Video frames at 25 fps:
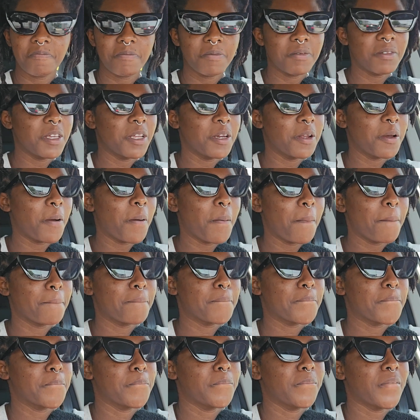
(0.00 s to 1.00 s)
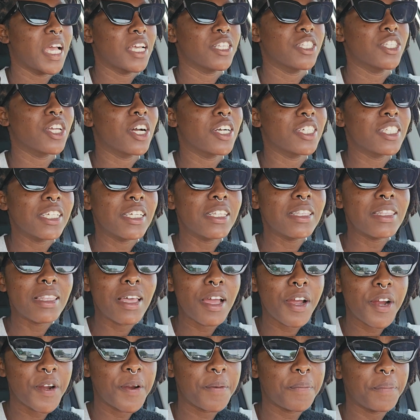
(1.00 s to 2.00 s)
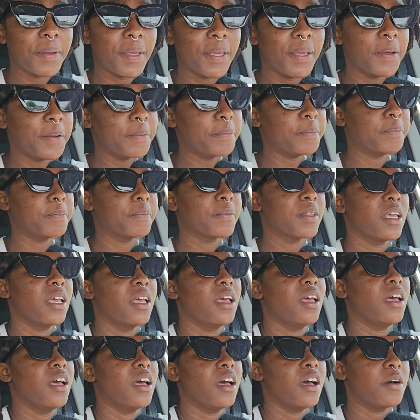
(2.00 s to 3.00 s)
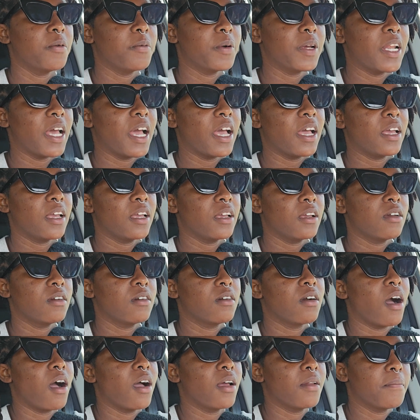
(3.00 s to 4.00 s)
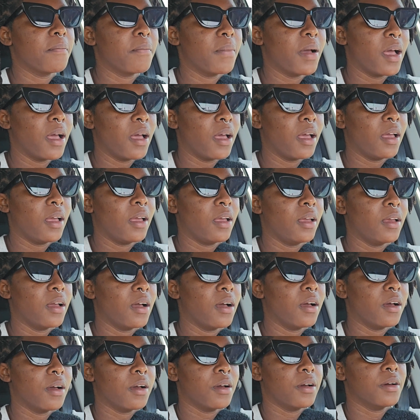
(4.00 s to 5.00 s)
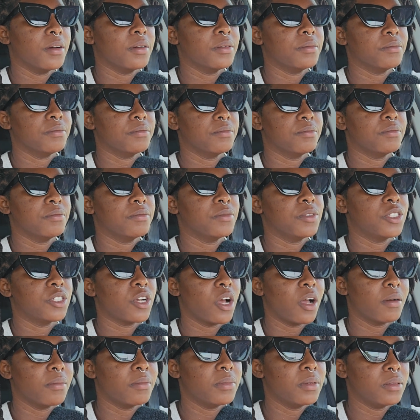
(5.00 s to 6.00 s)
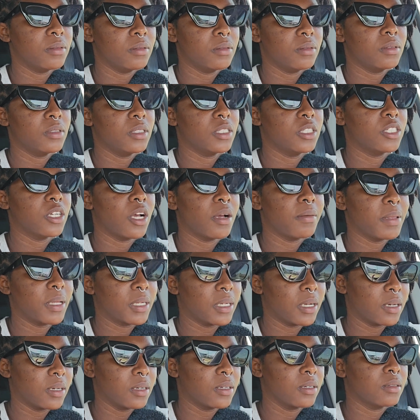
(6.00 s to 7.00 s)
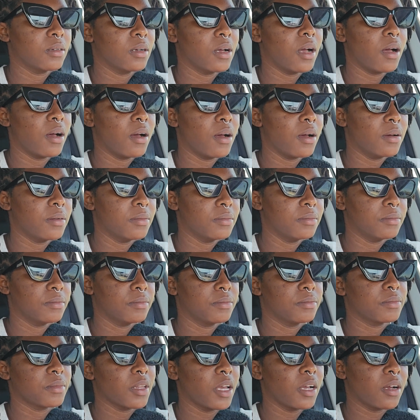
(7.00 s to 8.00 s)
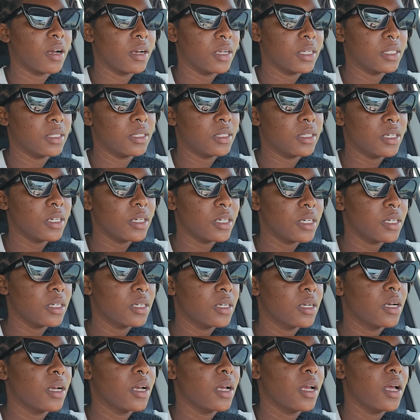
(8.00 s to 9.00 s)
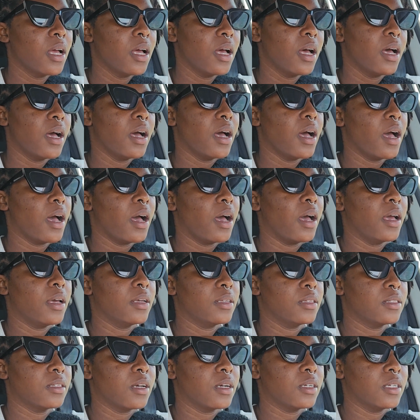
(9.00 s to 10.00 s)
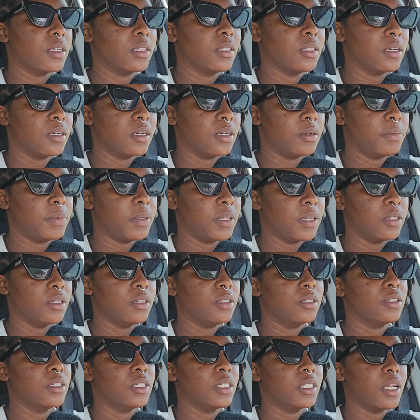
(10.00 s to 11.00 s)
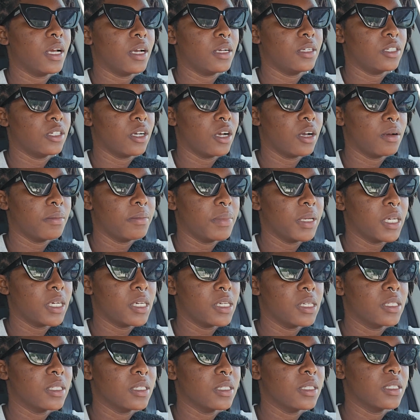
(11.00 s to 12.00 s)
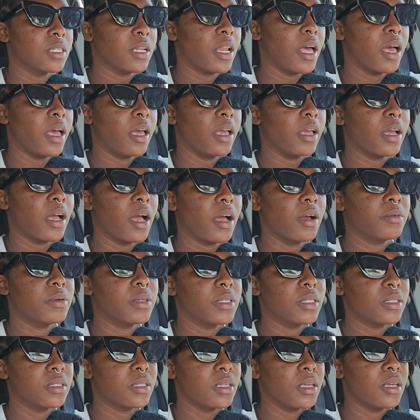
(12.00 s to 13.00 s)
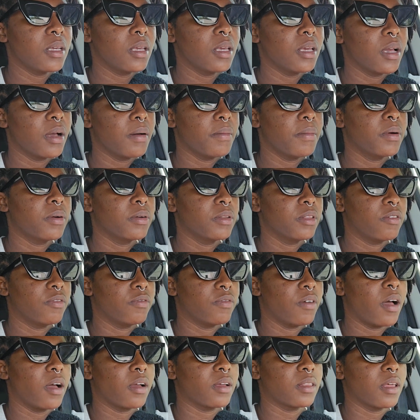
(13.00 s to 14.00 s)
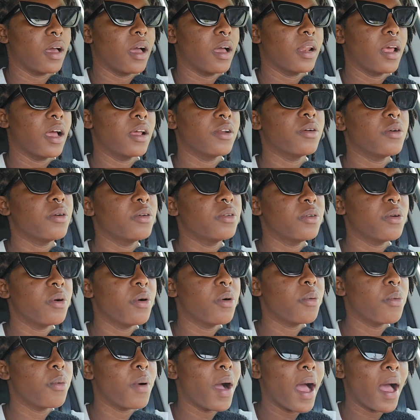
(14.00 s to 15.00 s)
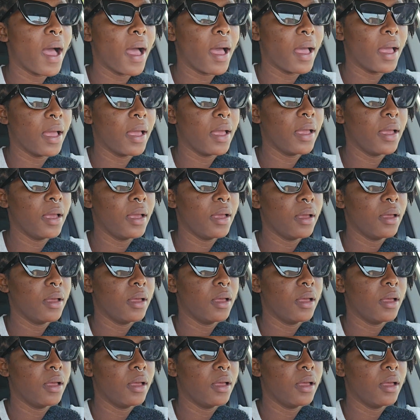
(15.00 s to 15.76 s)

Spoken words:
you know, I started therapy when I got my job, the job that I got this year. I started therapy during that job because it's like I was thinking about the fact that I don't know why